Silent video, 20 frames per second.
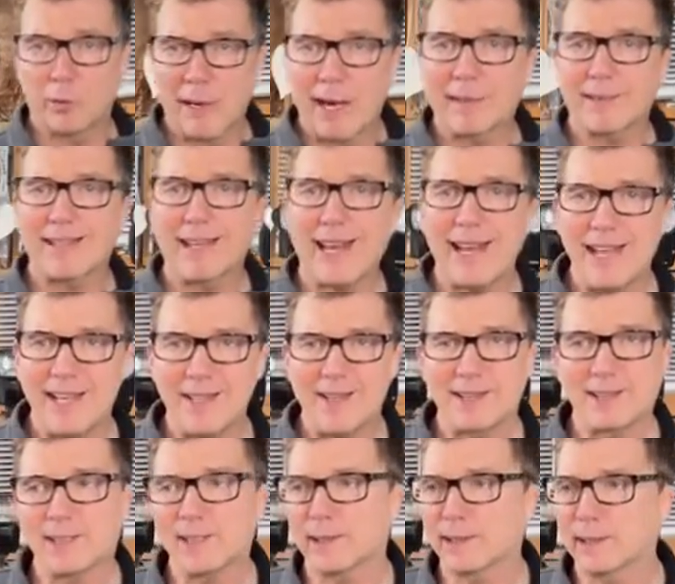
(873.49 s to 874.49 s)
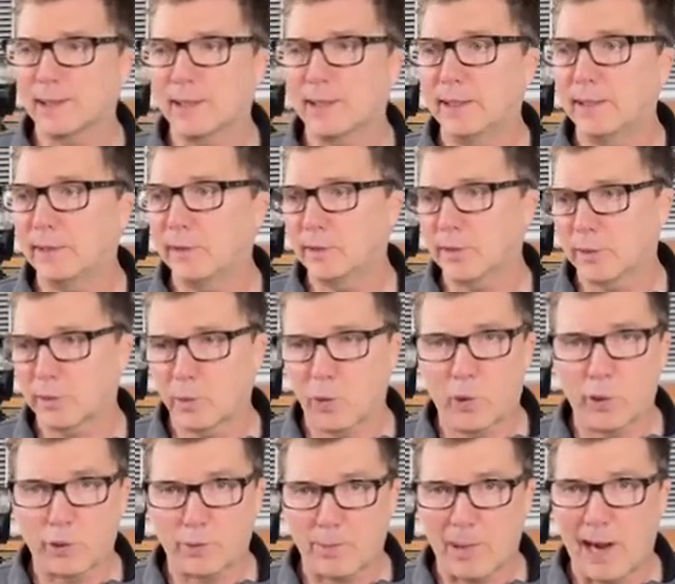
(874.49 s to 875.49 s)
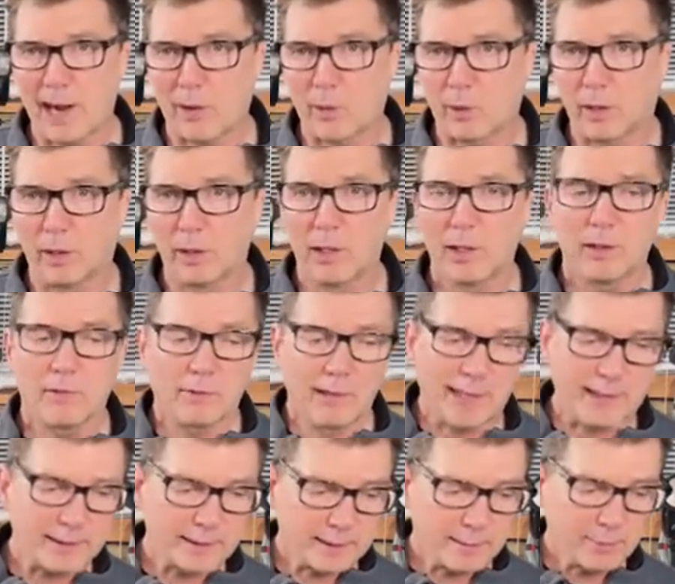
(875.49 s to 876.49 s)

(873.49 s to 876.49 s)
around an 1/8, 16/4 power, right?